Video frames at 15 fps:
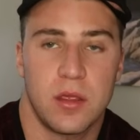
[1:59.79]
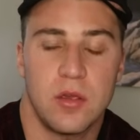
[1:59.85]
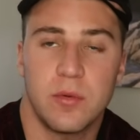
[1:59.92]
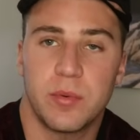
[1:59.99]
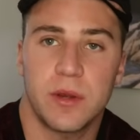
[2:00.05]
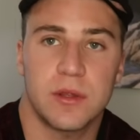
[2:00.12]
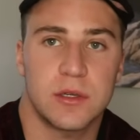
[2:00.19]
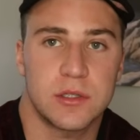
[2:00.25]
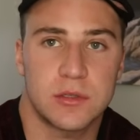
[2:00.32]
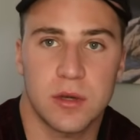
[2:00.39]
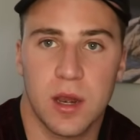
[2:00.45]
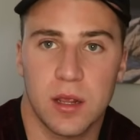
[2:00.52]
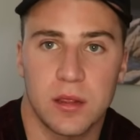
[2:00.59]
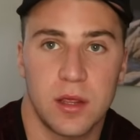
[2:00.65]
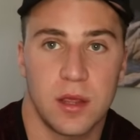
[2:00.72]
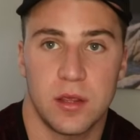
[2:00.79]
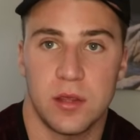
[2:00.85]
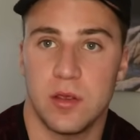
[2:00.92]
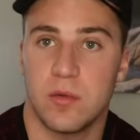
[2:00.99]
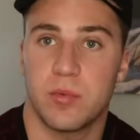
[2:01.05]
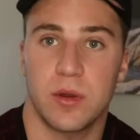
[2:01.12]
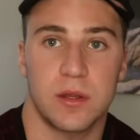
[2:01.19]
You bring the strength,
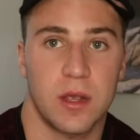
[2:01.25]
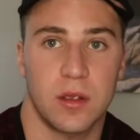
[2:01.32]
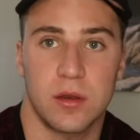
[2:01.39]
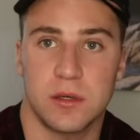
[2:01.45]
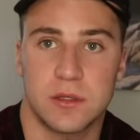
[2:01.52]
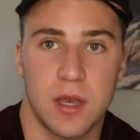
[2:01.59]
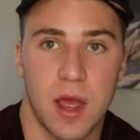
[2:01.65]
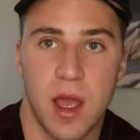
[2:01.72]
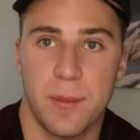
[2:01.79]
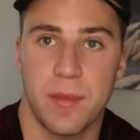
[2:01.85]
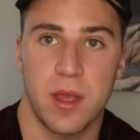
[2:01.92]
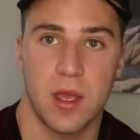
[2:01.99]
you bring the good time,